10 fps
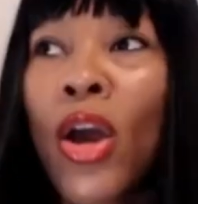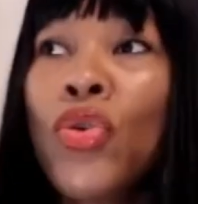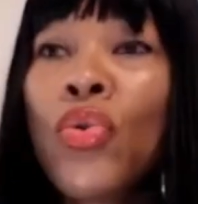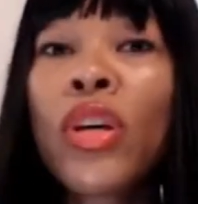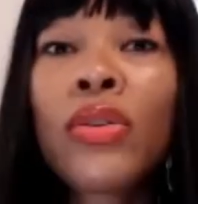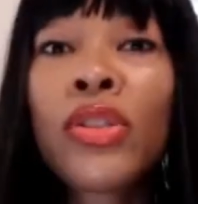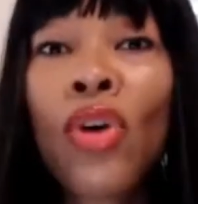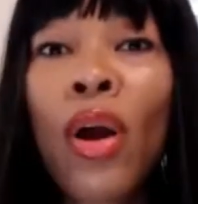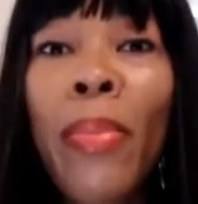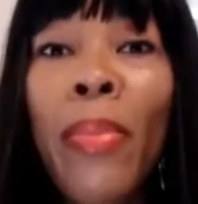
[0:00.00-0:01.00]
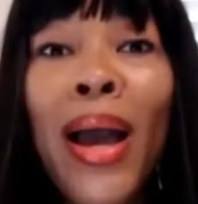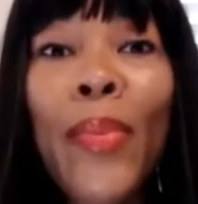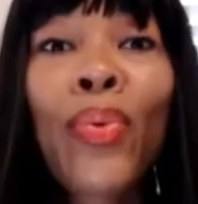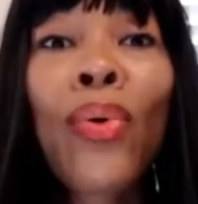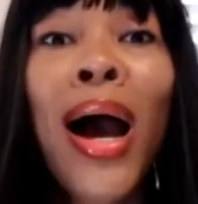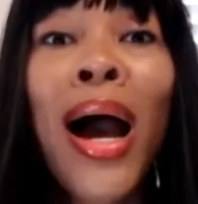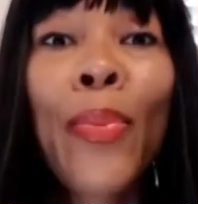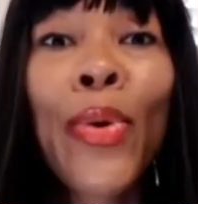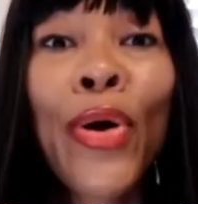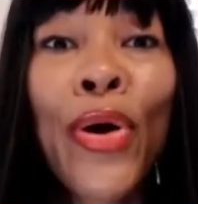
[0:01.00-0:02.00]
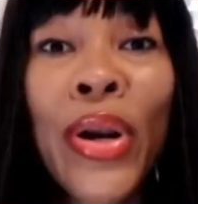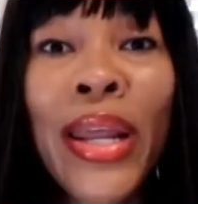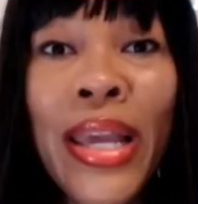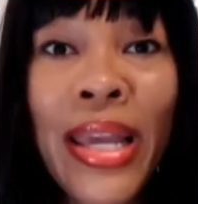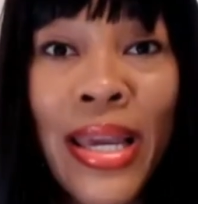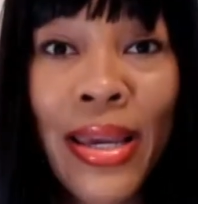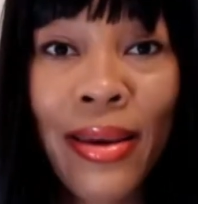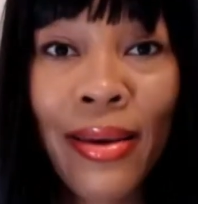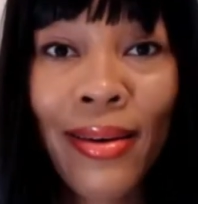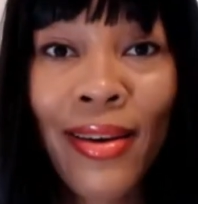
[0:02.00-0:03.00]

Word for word: You can start buying property.